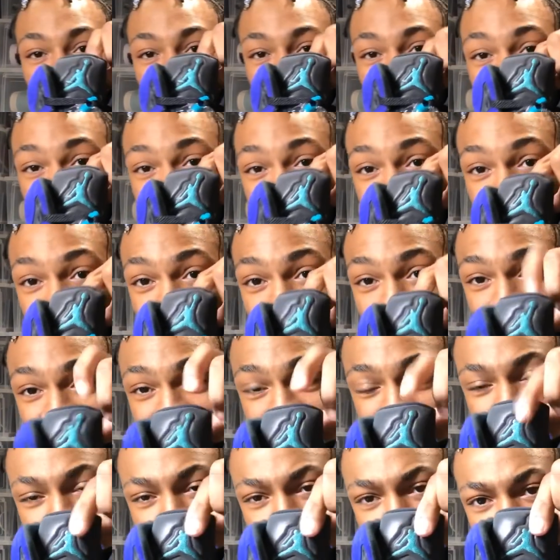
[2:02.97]
right here
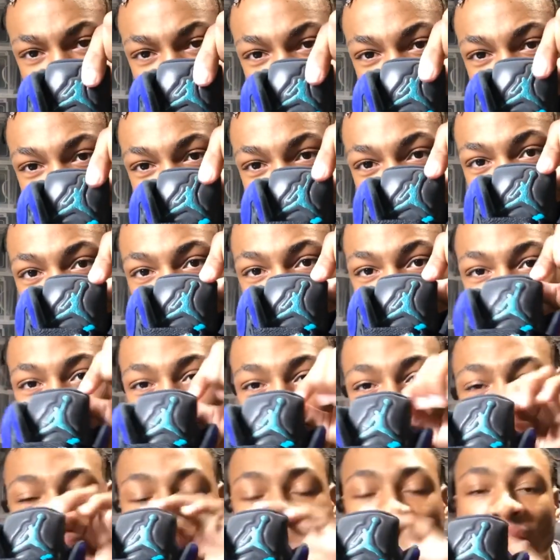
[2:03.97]
is 3M.
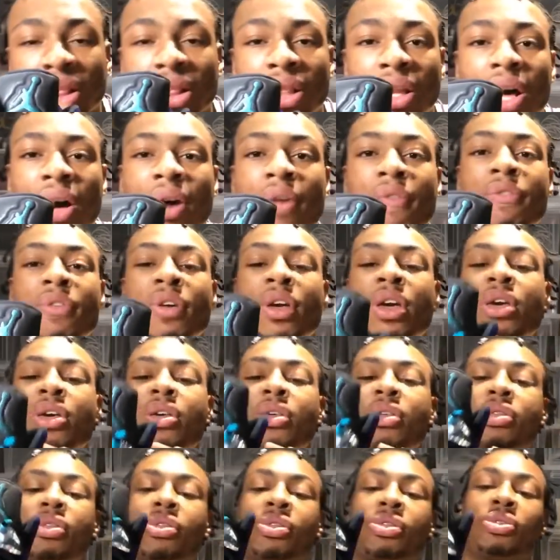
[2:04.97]
I love
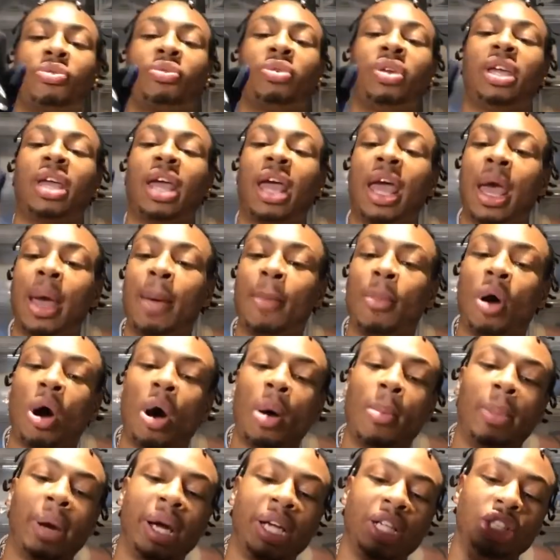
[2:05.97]
3M on
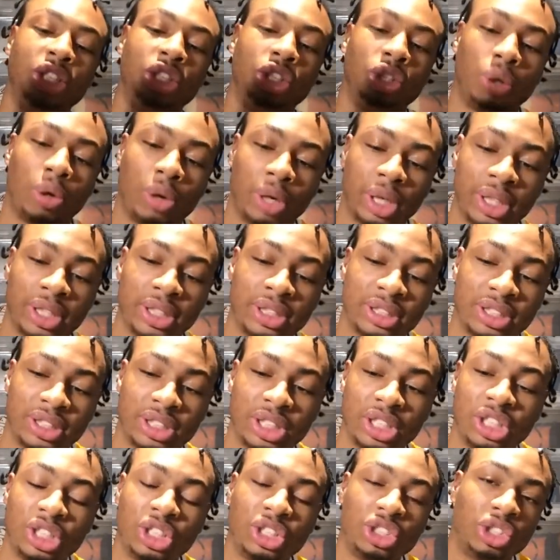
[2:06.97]
my Jordans,
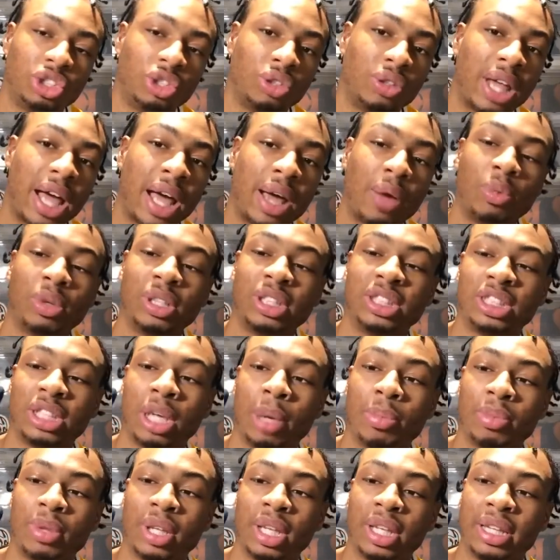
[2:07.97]
so that was
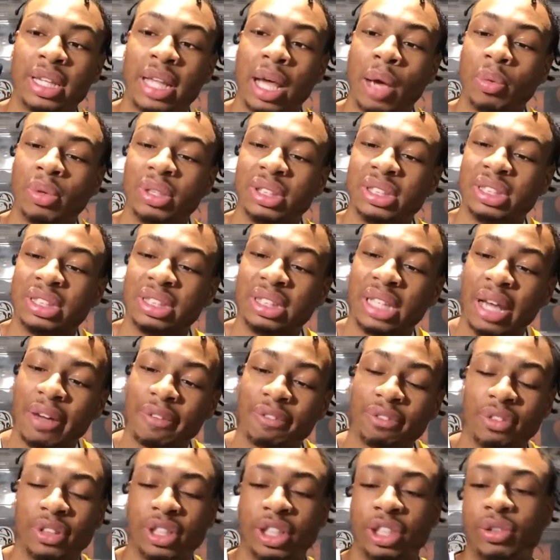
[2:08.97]
something that was
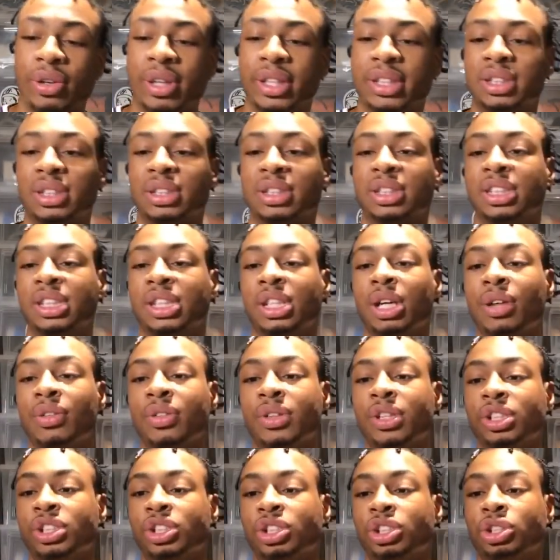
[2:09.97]
definitely great to see on
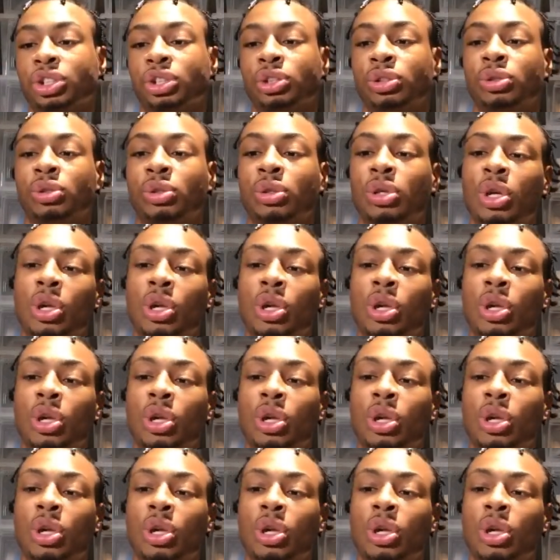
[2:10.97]
this shoe.